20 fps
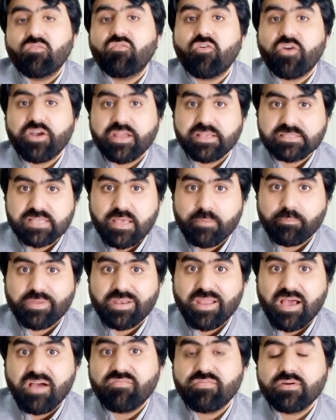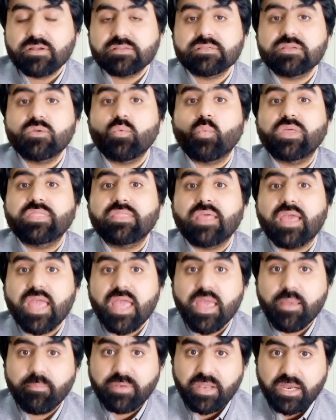for example, a person with
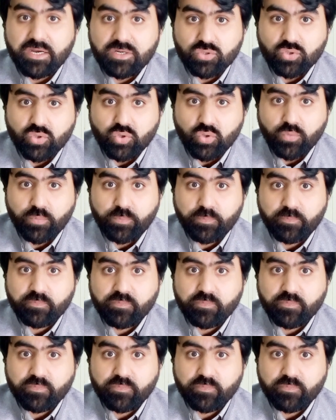A blood group,